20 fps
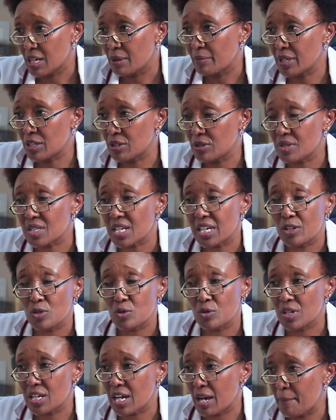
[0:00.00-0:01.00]
because I
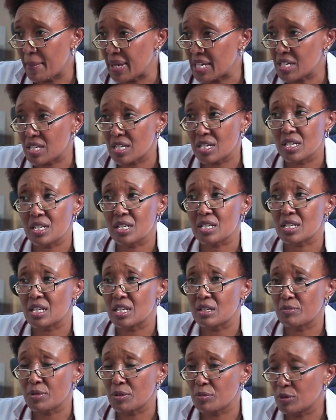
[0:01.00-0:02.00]
know diabetics
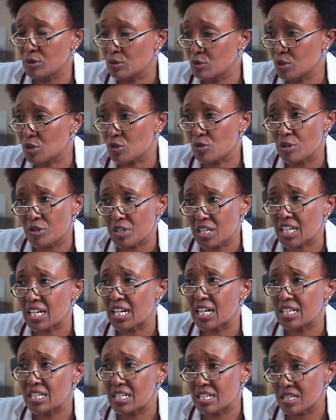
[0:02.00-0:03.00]
and people with chronic
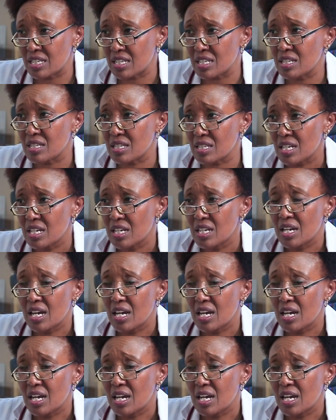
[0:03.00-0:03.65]
heart disease